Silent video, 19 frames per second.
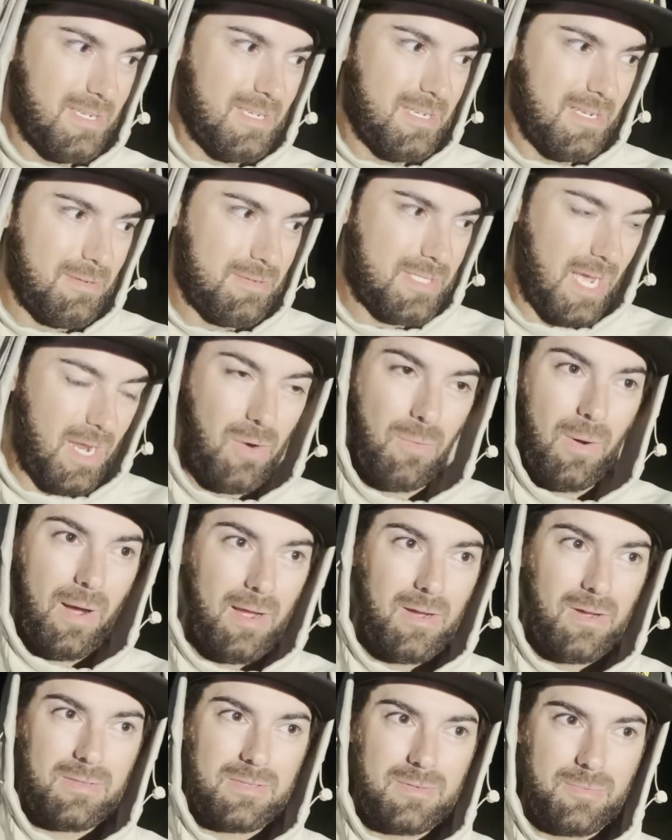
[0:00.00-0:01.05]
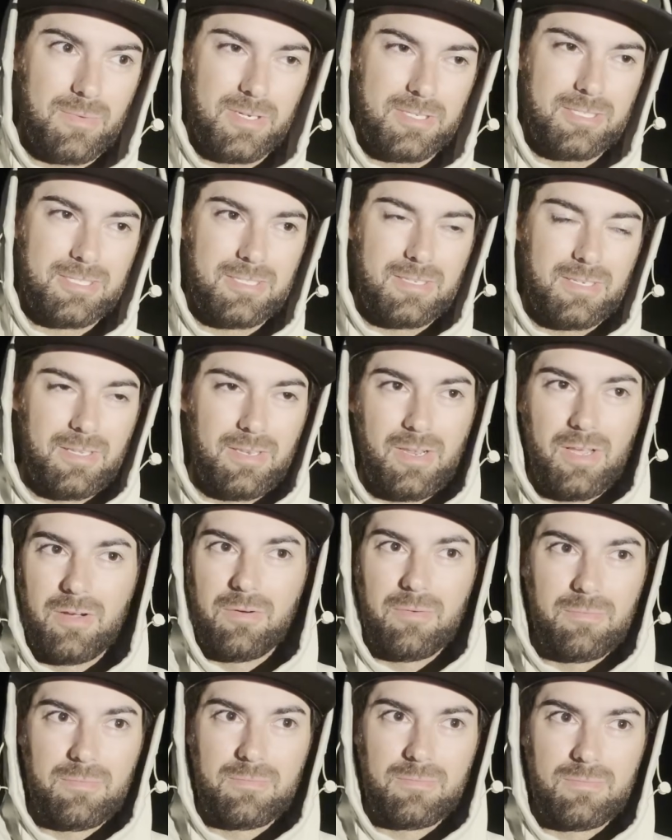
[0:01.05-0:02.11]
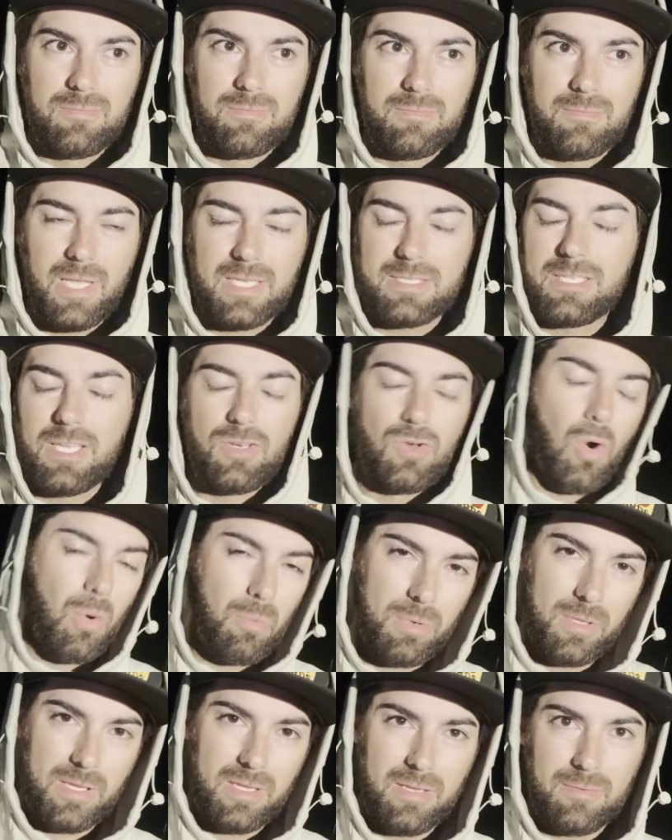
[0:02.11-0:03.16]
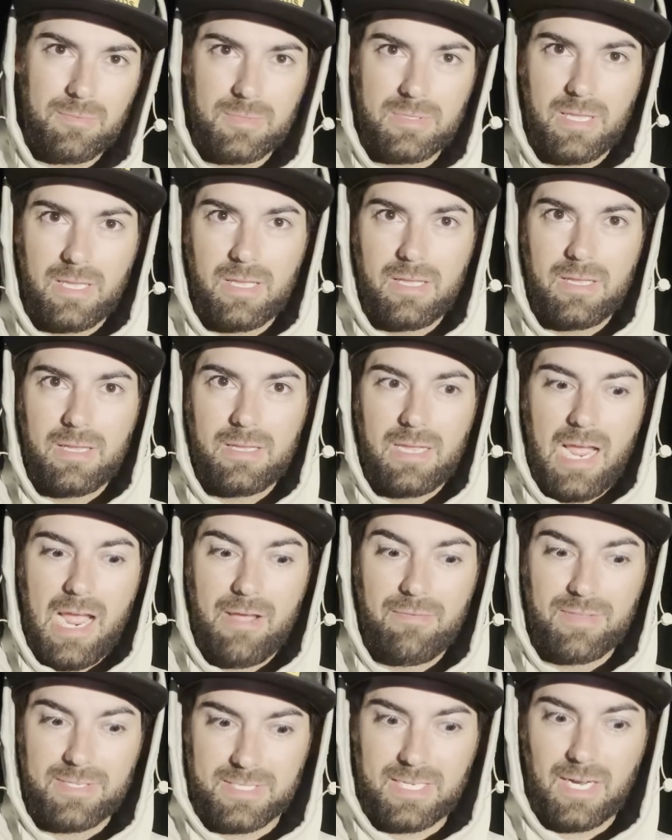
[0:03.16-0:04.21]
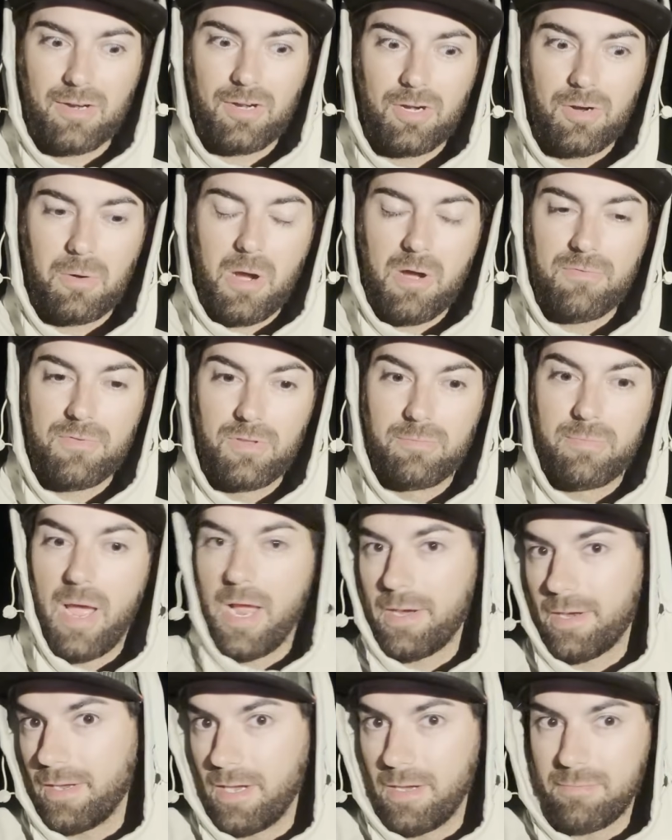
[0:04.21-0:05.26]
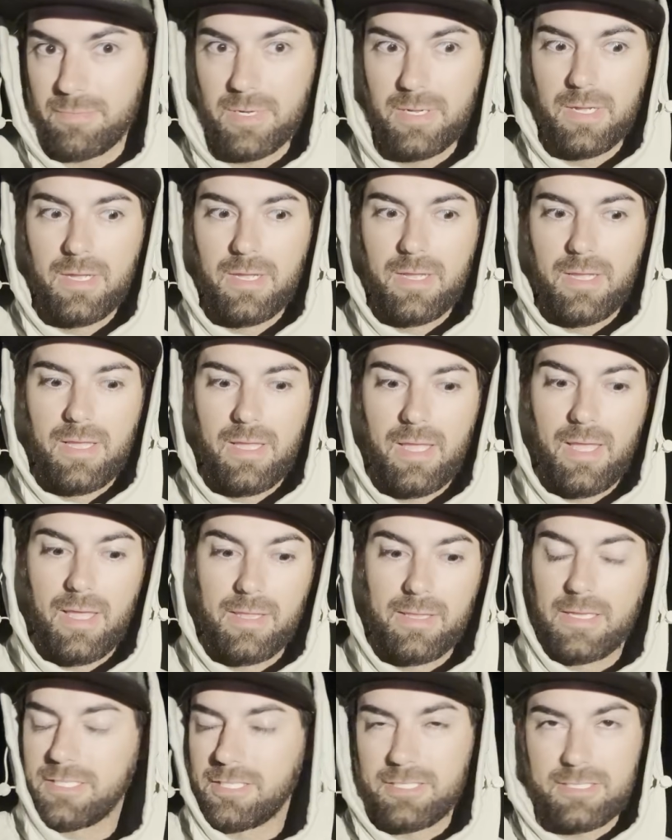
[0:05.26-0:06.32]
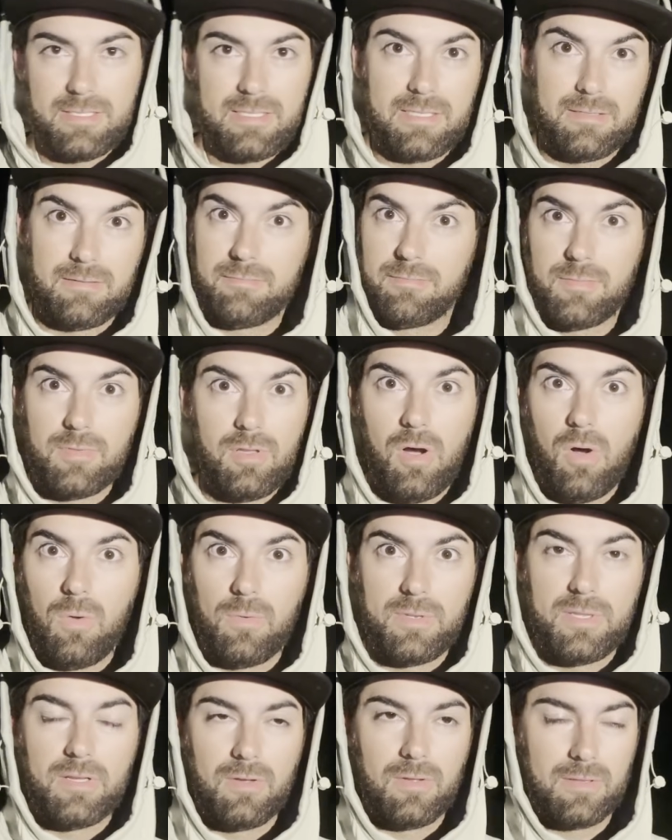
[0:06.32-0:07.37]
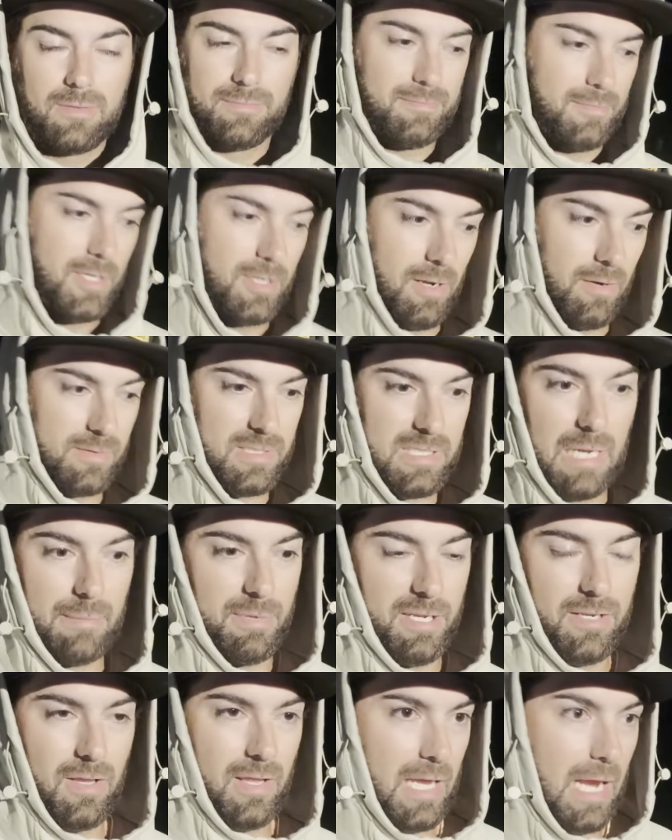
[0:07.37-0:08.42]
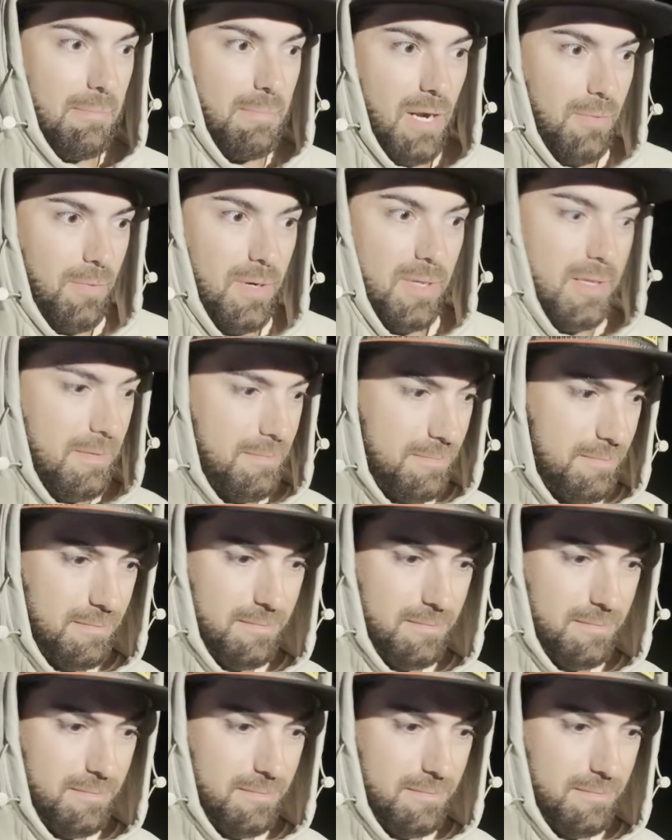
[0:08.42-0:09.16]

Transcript: it was kind of wild, which, you know, like I said, normally when they have the siren go off, you back up and that's just the whole deal. And you know, it's not a big deal. Like I'm not really